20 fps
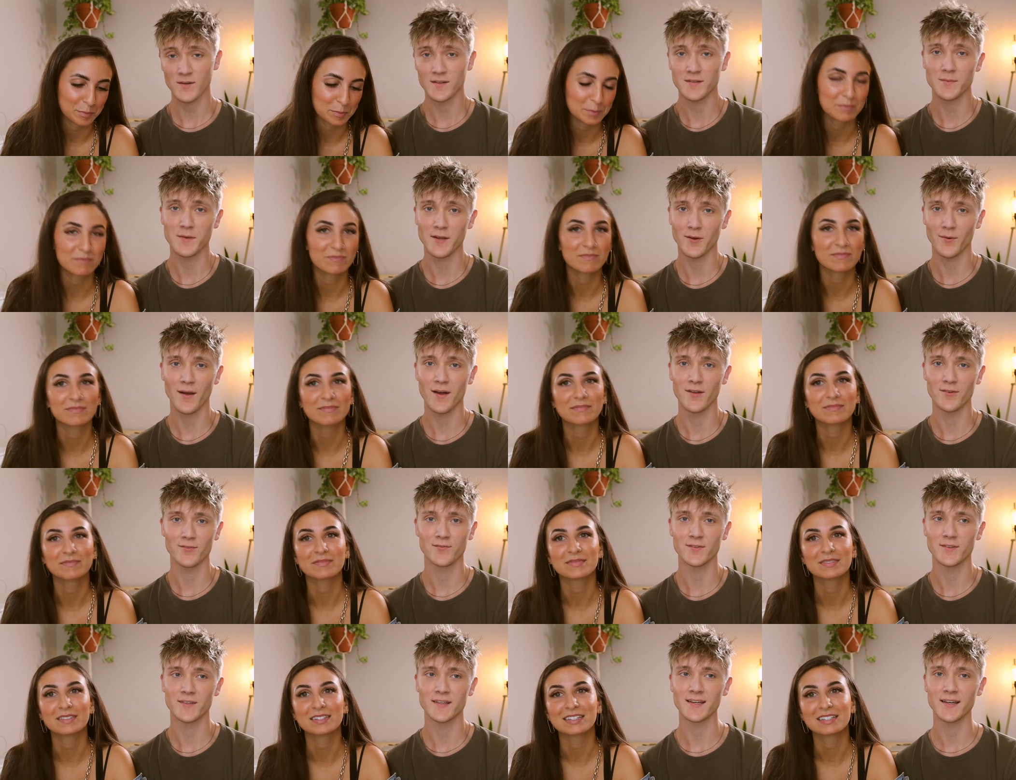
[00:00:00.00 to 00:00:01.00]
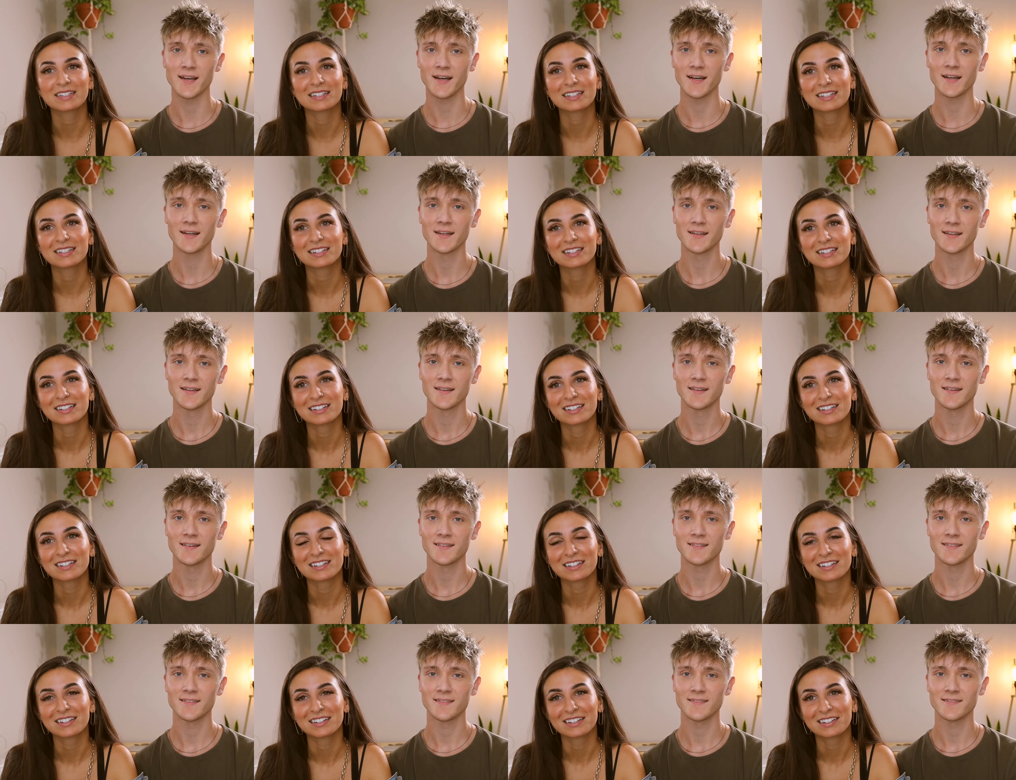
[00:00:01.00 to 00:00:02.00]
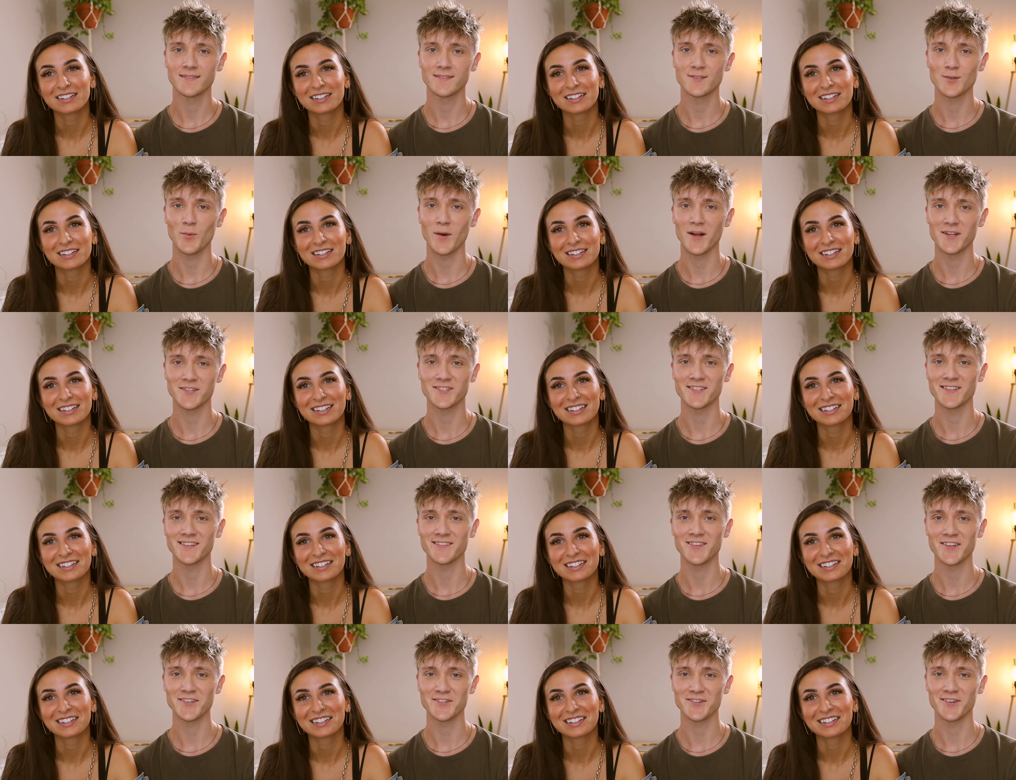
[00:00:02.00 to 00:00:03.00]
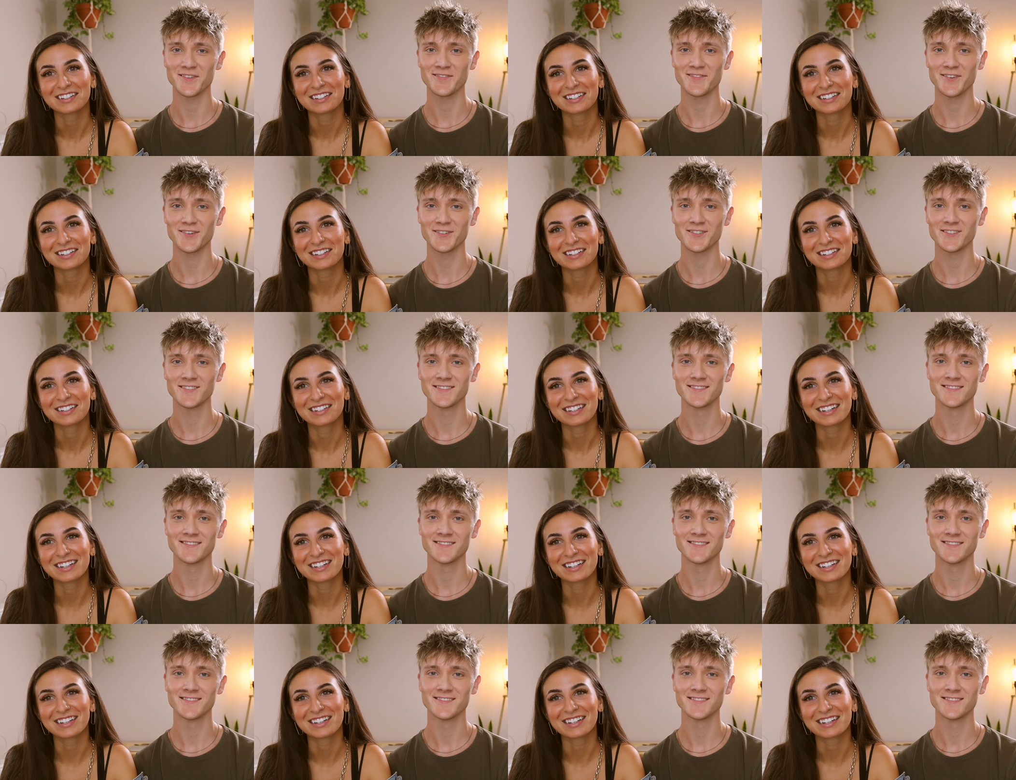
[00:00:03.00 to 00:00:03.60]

Speaker 1: wanted to be around for the uh to watch the adventure unfold.